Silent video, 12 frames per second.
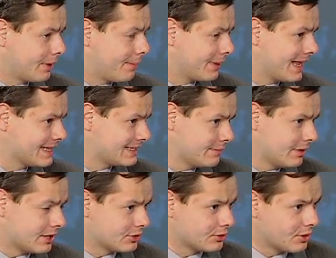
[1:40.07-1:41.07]
plan
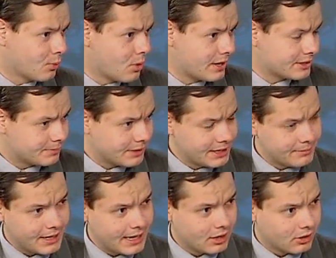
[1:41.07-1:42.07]
similar to the one explained
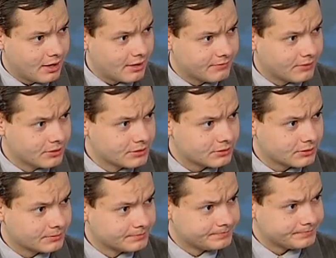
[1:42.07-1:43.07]
by
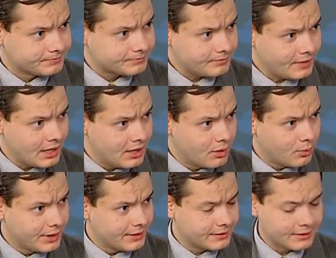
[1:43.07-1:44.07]
Alfonso,
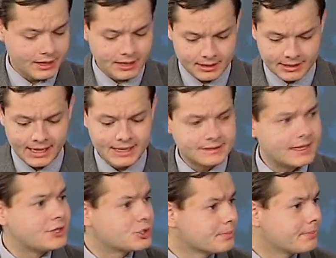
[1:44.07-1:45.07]
with
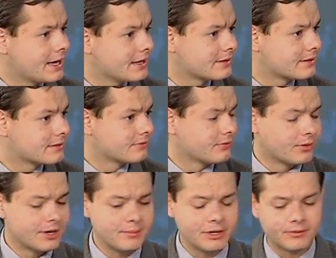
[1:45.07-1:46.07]
legalization paths for
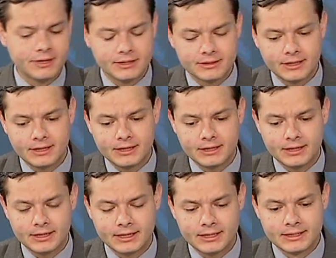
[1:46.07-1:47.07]
immigrant and
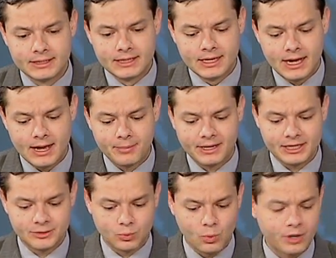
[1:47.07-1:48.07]
a
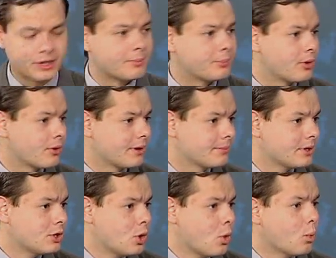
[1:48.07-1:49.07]
guest worker program,
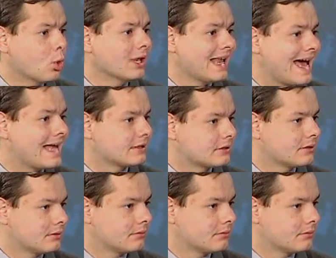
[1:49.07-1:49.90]
will add